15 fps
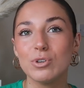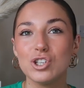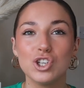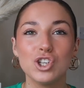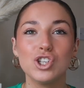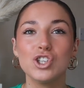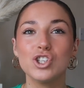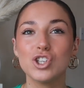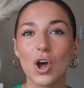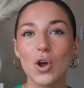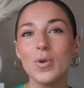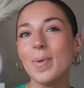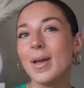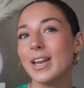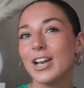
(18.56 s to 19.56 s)
was just
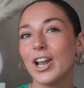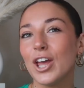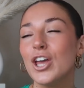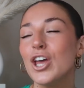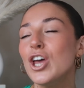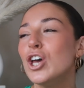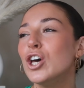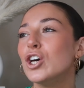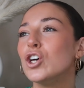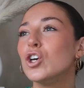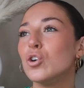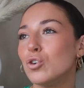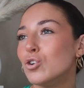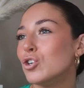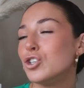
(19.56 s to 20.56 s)
so many like
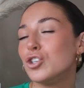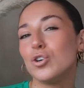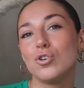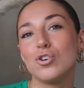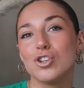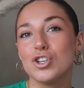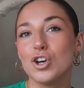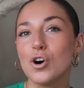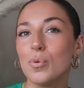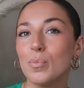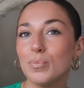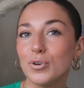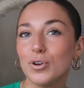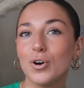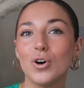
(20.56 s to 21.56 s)
good
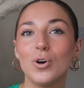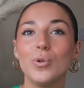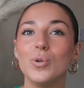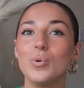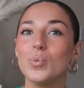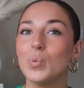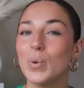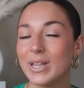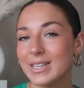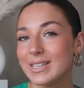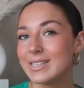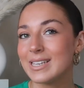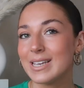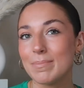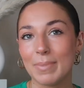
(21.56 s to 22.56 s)
autumnal
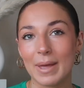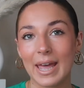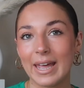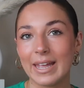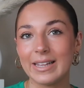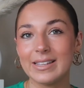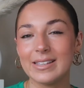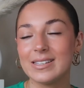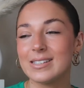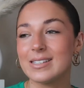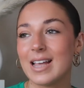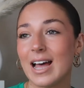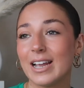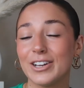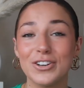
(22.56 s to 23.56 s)
winter bits
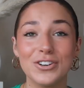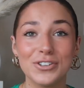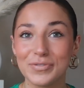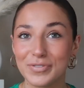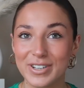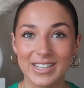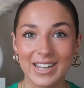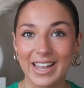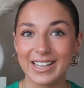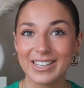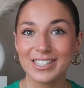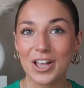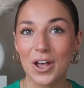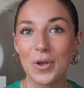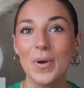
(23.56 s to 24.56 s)
and I couldn't
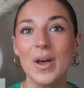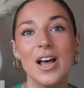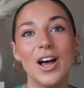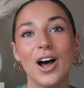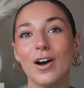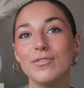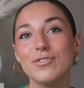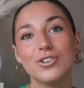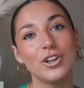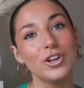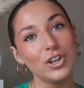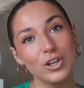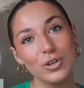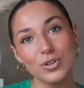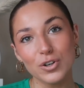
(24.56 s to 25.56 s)
resist, so I've done a
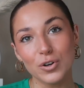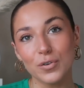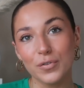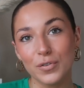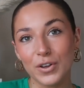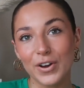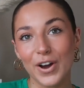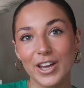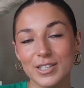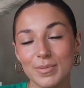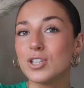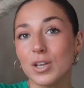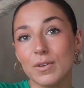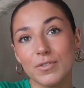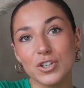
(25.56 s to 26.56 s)
huge haul for you guys.
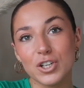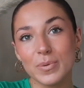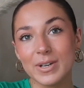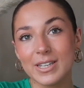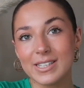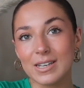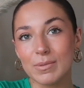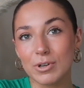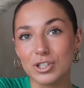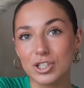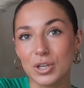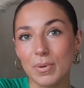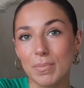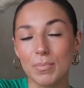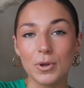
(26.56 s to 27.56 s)
So if you do want to see what's
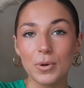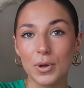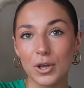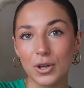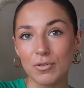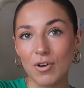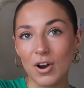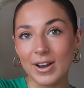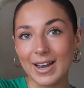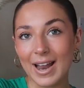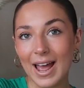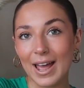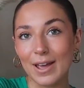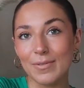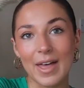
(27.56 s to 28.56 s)
new in Boohoo right
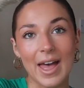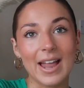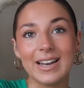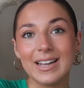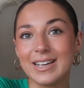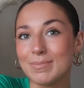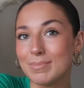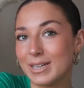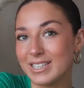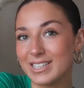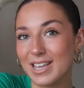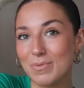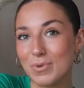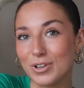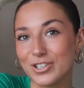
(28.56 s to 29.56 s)
now, then please
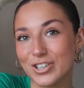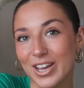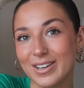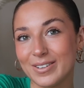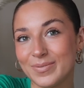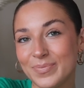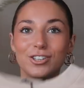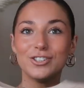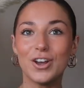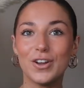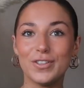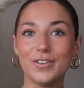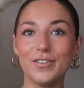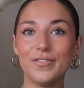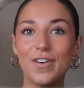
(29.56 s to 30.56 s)
keep watching. So
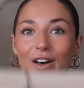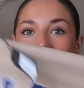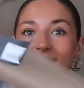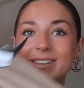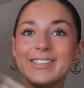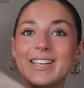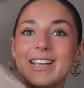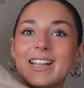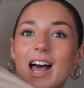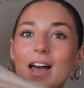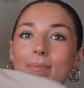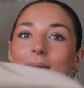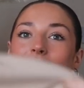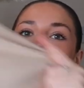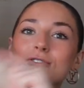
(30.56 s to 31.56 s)
the first thing that
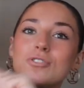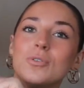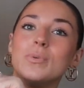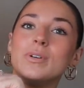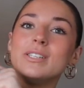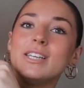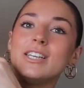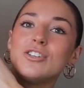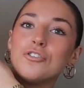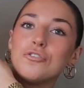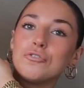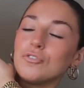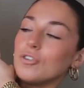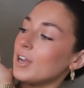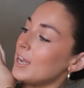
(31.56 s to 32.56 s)
I picked up was this
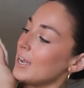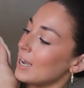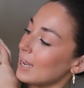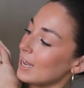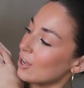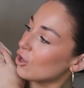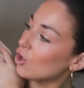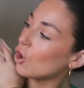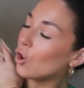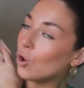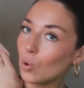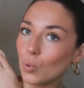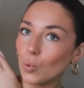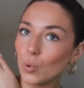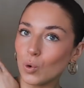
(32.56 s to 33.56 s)
really
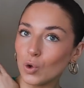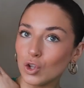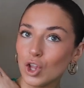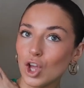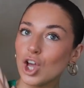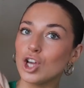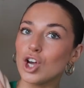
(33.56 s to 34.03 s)
cool